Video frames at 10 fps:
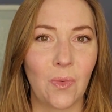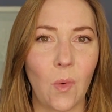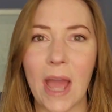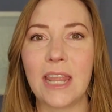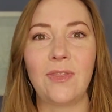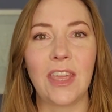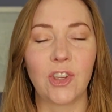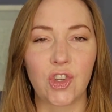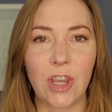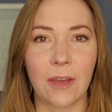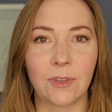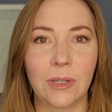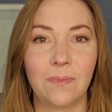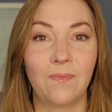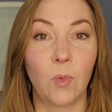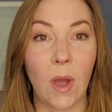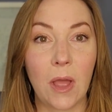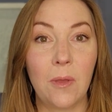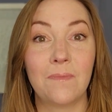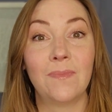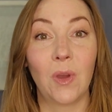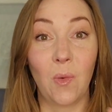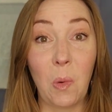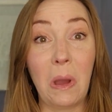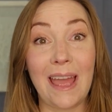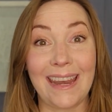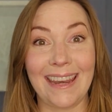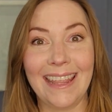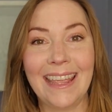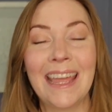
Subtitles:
Why did things shift? Well, one,